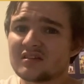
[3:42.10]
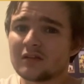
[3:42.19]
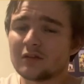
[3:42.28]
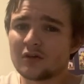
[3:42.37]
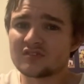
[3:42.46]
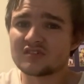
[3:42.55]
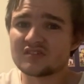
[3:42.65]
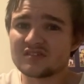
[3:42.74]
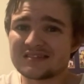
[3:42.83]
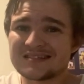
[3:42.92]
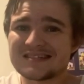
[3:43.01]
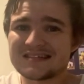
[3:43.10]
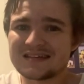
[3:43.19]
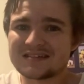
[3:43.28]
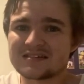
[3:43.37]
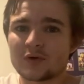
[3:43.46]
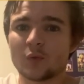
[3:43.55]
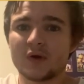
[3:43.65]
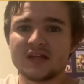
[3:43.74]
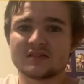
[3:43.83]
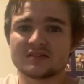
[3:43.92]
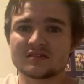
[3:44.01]
losses and six
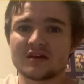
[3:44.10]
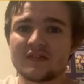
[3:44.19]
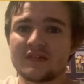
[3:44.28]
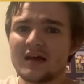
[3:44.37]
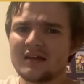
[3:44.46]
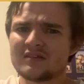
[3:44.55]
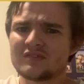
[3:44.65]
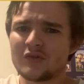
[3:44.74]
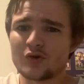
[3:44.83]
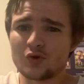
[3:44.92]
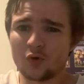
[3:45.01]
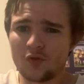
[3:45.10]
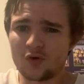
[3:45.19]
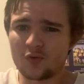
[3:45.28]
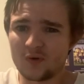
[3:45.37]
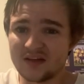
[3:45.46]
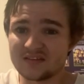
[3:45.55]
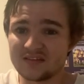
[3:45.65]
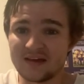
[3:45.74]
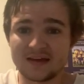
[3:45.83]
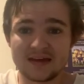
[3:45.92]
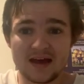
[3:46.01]
wins, and that is the North
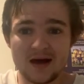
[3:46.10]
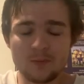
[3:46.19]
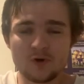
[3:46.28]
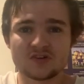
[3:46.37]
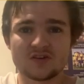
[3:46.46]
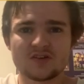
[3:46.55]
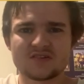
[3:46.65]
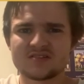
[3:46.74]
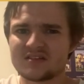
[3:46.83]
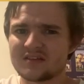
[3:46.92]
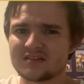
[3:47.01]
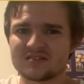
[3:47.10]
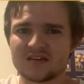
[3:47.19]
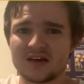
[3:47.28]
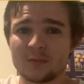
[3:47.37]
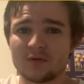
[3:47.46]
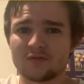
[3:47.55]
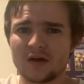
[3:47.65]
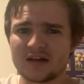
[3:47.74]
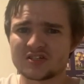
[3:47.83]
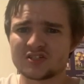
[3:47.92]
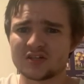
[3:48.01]
Queensland Cowboys. I just think this team have
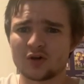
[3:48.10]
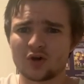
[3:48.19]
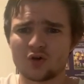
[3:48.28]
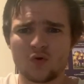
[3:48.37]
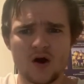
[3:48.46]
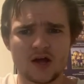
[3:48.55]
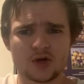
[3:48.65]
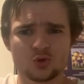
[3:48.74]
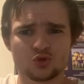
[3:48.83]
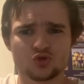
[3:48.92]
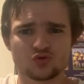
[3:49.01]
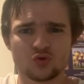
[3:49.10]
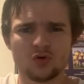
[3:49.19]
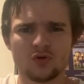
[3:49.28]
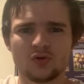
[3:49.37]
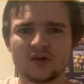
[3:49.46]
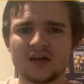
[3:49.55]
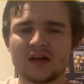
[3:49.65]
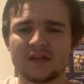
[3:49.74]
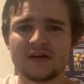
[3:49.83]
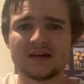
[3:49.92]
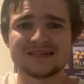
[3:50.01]
actually got quite a good draw looking
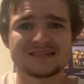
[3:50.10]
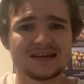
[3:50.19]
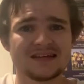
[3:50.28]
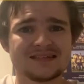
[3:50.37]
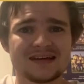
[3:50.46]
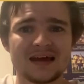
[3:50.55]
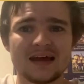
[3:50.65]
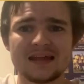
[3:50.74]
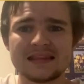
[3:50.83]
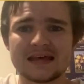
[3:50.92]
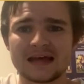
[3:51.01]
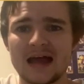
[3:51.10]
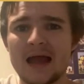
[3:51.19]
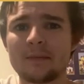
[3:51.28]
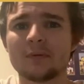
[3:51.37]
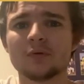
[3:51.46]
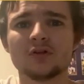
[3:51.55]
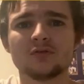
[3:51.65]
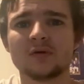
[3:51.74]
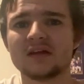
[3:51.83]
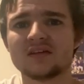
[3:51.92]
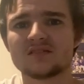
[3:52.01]
at their season ahead. They're capable of
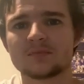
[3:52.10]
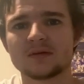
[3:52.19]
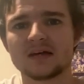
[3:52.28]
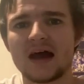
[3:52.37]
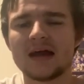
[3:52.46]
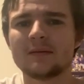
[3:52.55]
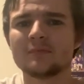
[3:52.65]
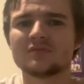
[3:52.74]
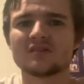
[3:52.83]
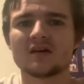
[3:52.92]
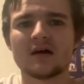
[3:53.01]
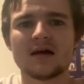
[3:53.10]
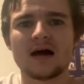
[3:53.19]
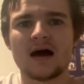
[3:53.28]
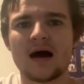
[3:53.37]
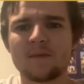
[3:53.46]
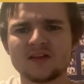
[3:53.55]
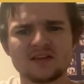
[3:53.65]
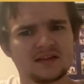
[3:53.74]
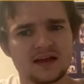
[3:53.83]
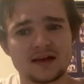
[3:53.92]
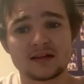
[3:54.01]
winning some games. Um, I
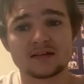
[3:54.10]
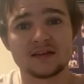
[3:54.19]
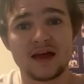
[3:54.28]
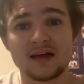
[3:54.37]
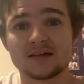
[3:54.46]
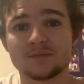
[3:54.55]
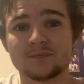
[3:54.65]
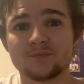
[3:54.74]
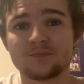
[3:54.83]
think they can they can.